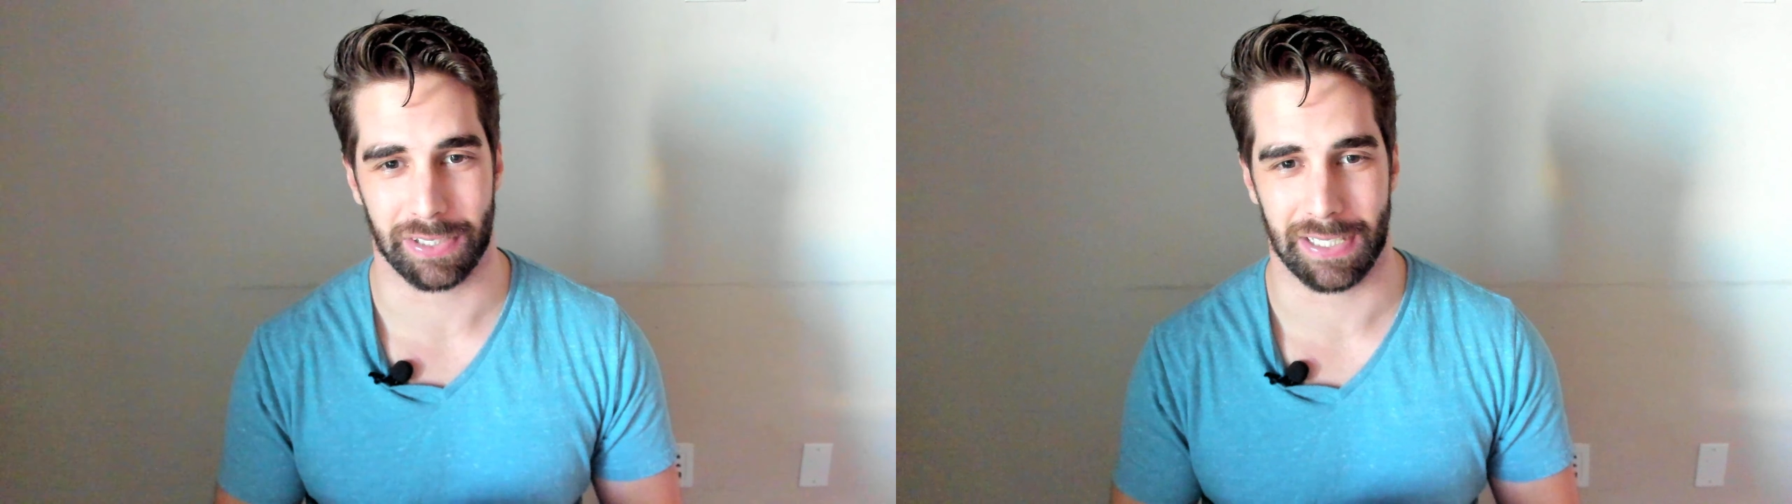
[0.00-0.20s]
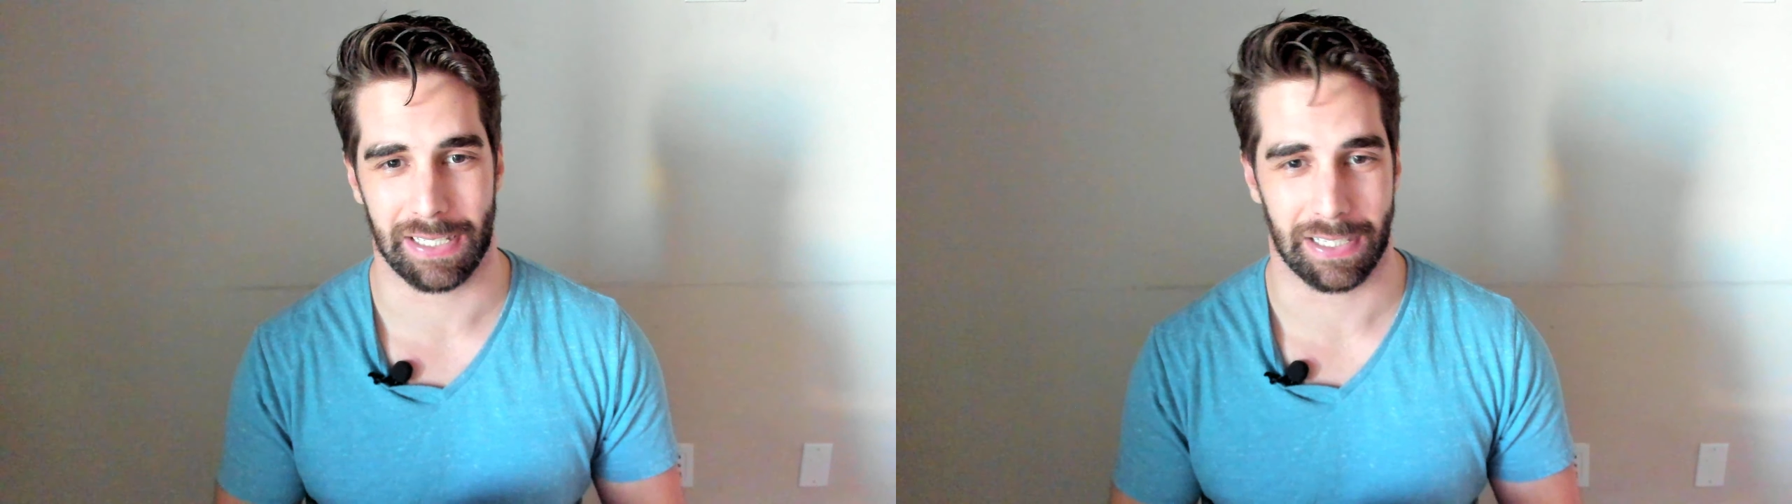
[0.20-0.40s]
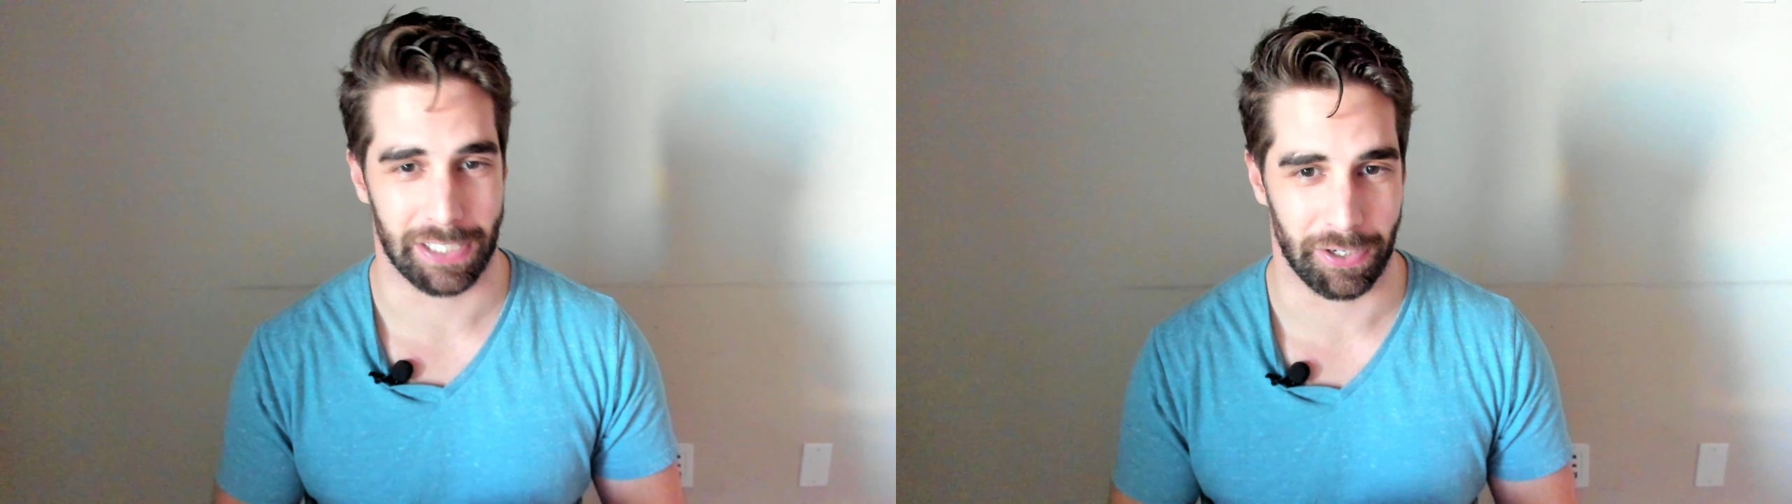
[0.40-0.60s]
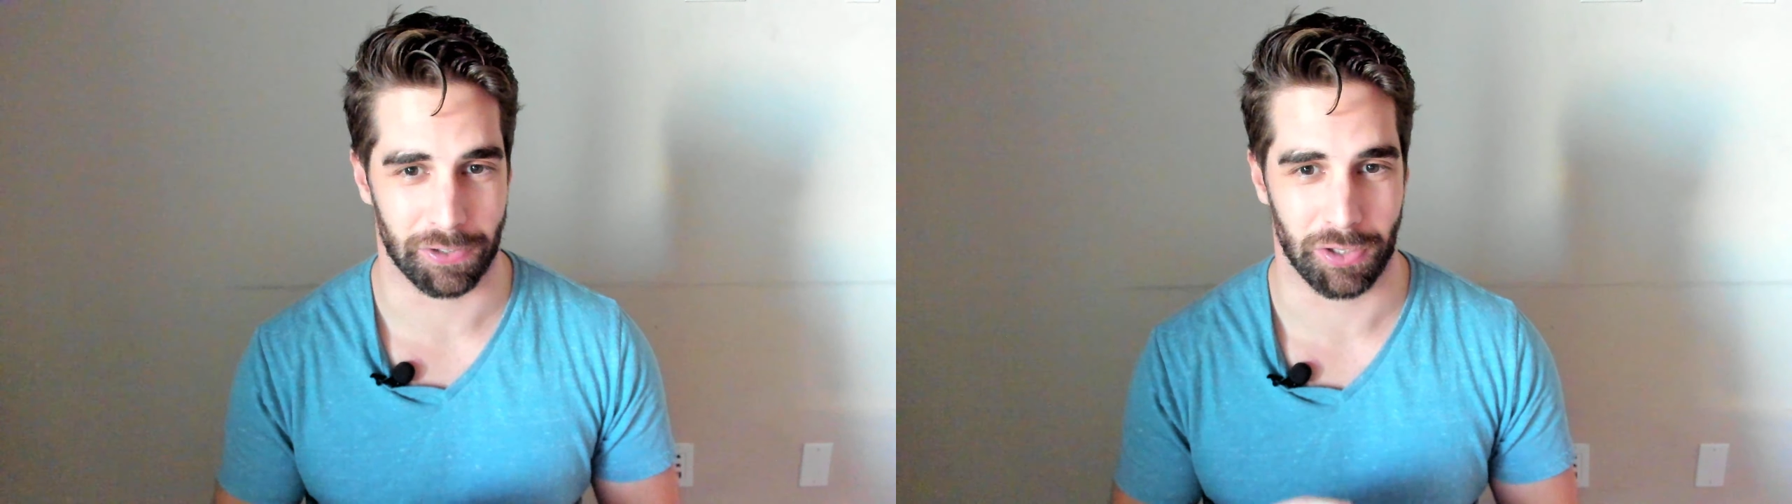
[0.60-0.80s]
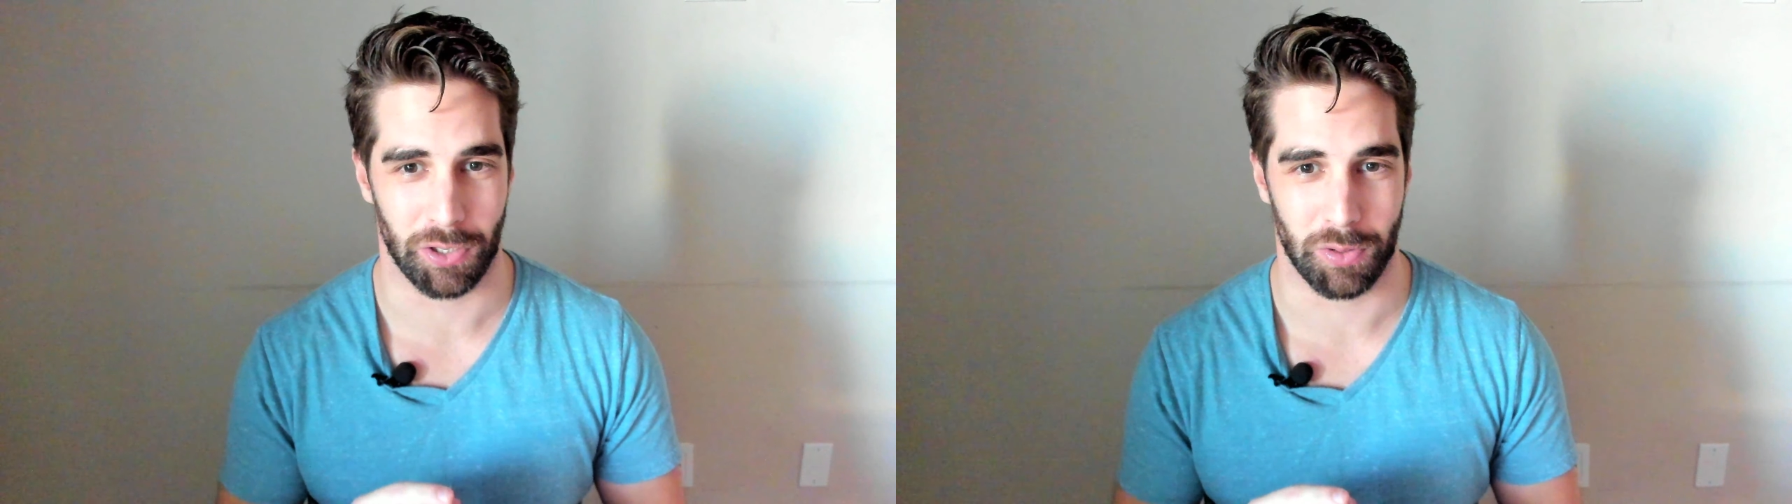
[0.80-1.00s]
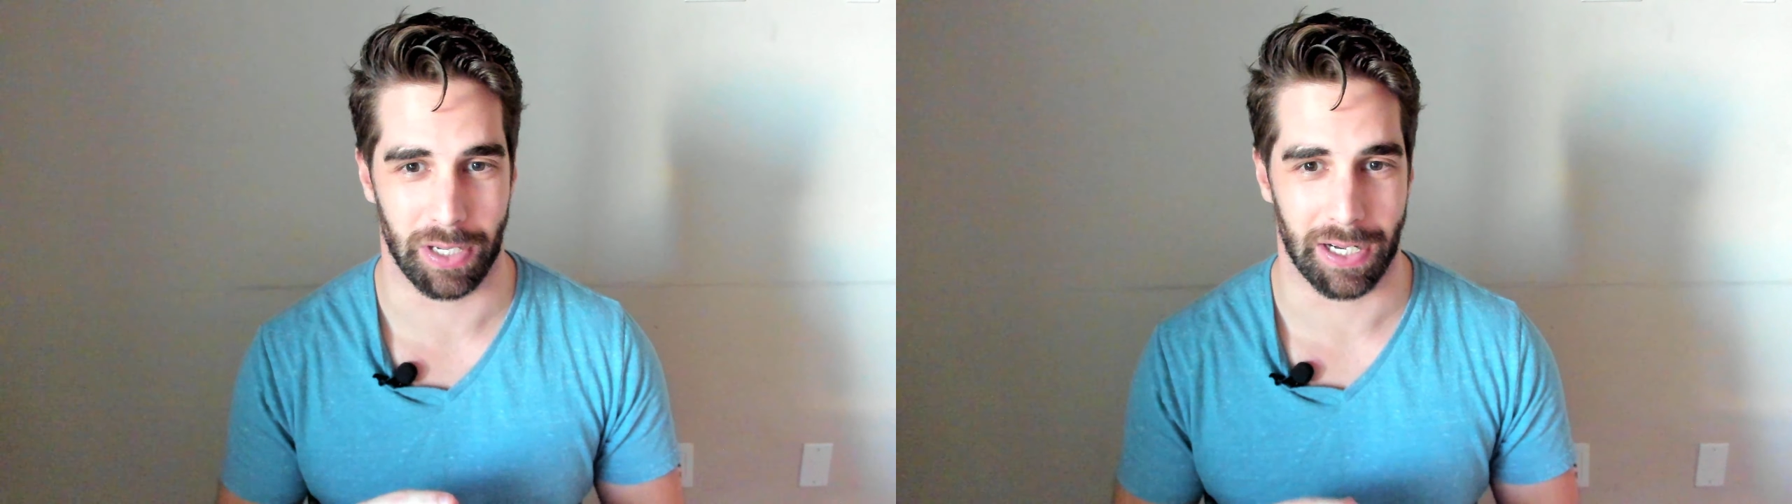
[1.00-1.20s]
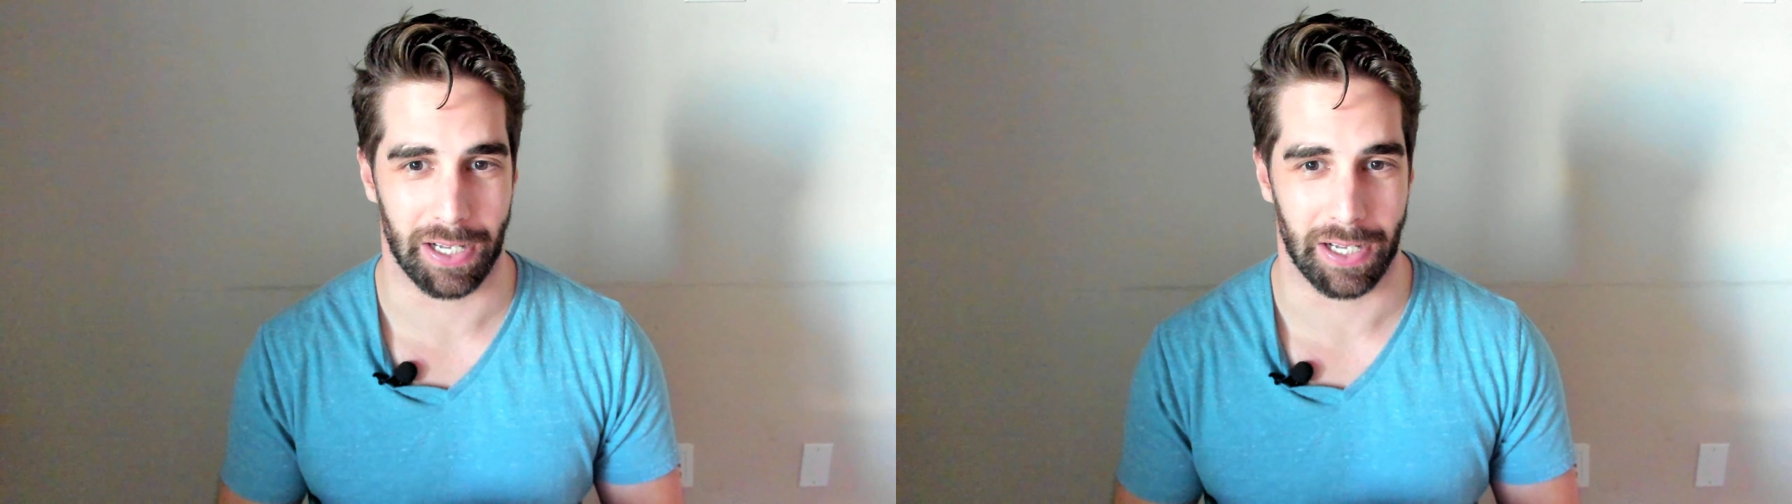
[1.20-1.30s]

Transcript: is that tier two, you get